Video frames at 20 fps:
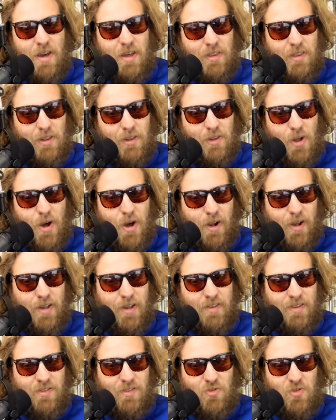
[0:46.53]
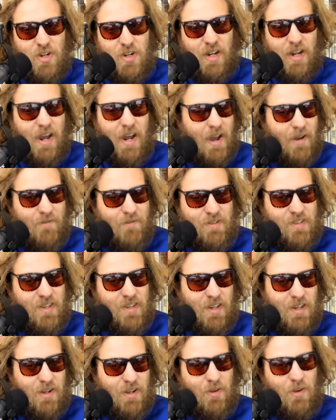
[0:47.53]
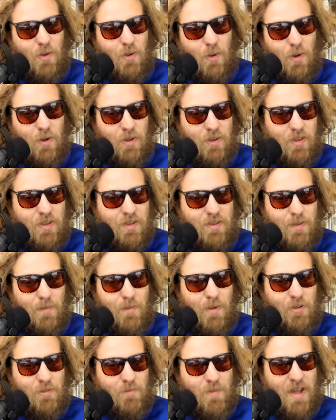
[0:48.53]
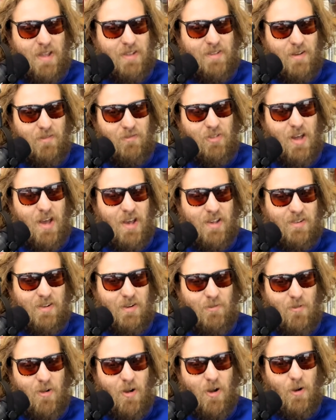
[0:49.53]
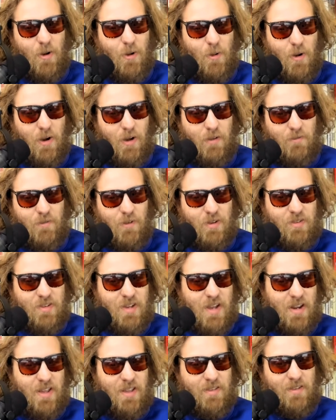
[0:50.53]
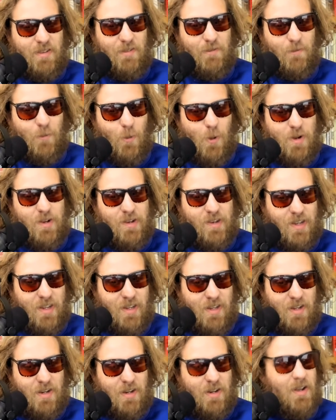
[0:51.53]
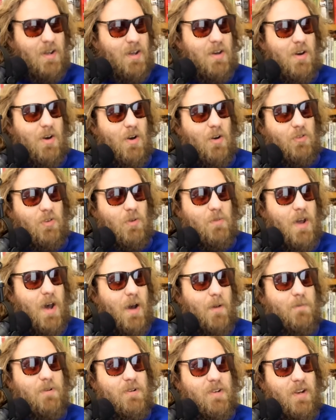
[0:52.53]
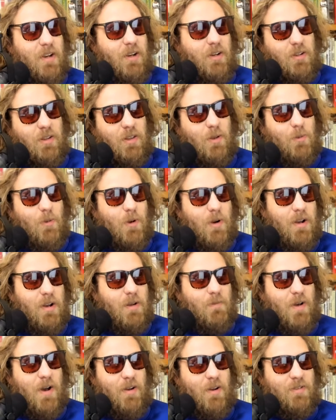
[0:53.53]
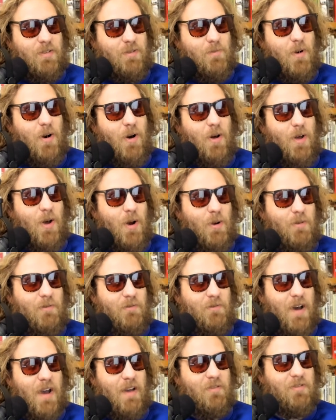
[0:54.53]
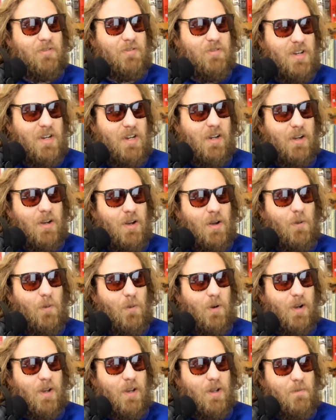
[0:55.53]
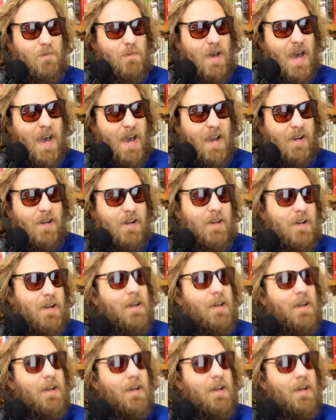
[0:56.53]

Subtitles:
The longest streak I've seen, or at least the most bets I've lost in a row on first innings, is 14. So I'm not particularly worried about a small 0-5 streak. We'll get them back.